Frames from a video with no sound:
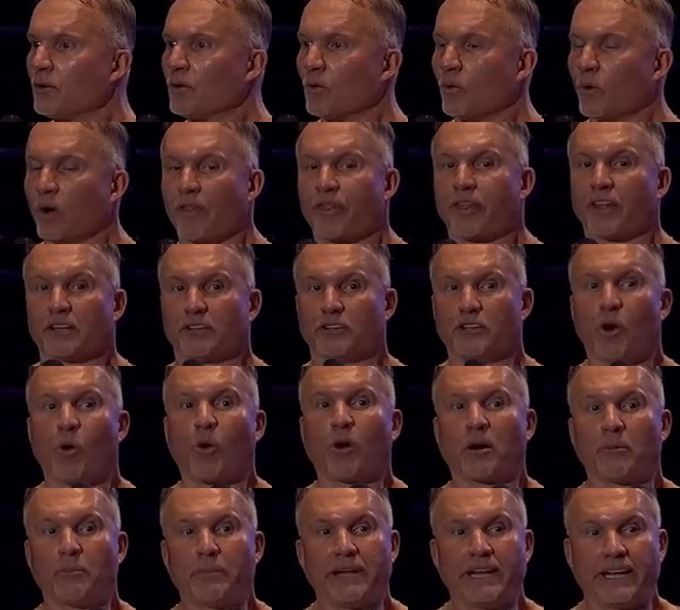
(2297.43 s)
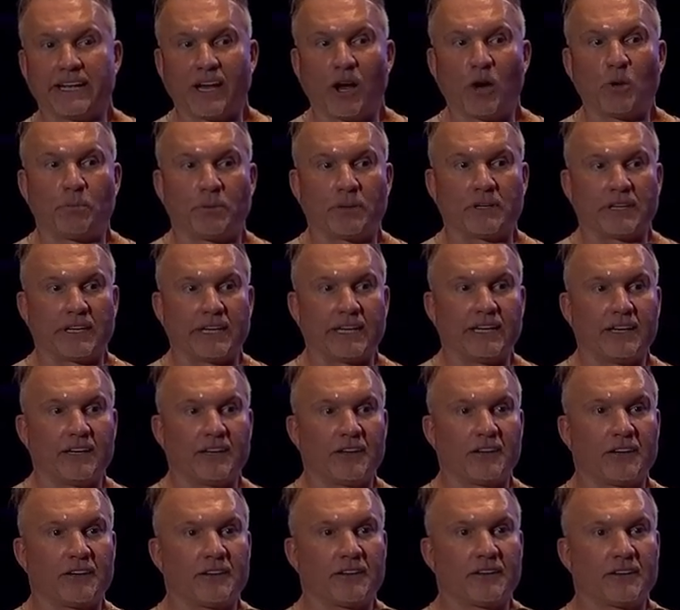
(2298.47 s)
with a door being open
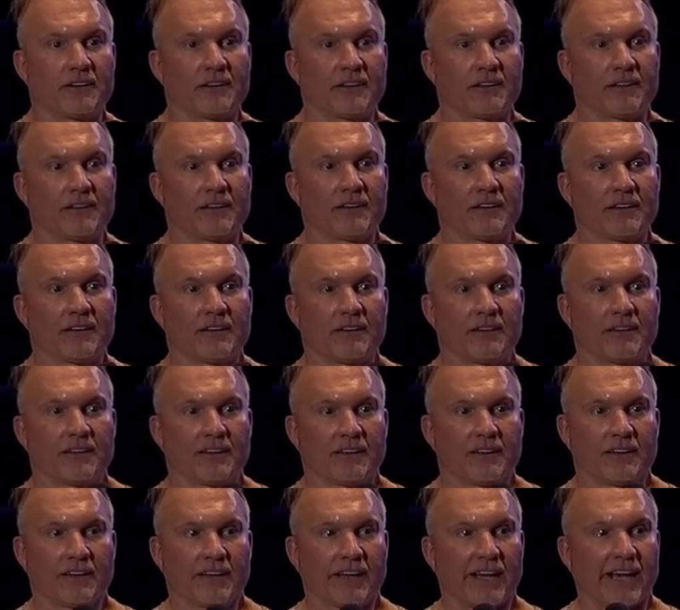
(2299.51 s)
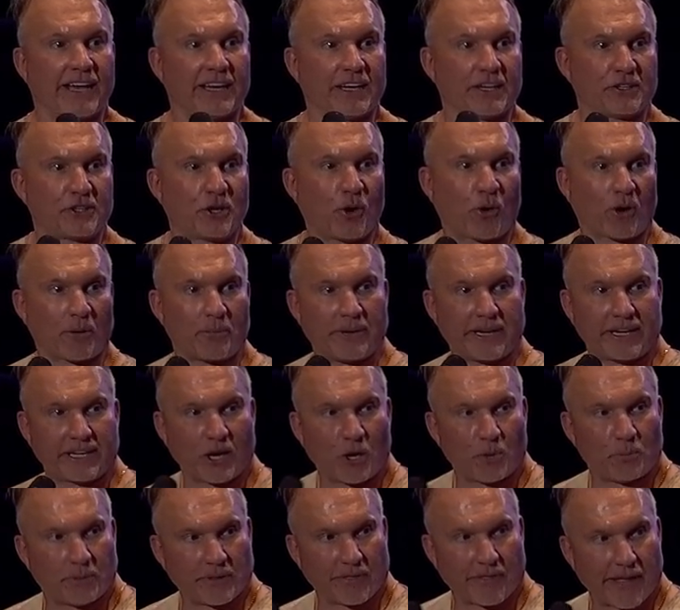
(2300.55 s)
here and a door being
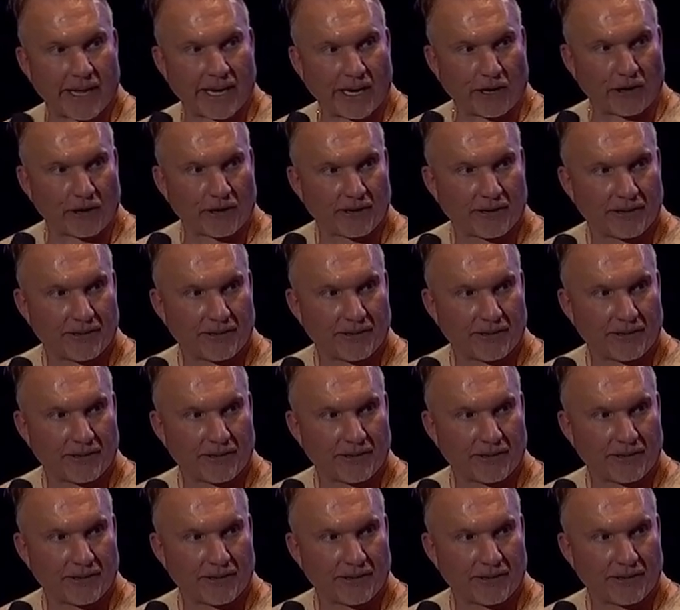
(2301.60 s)
open there.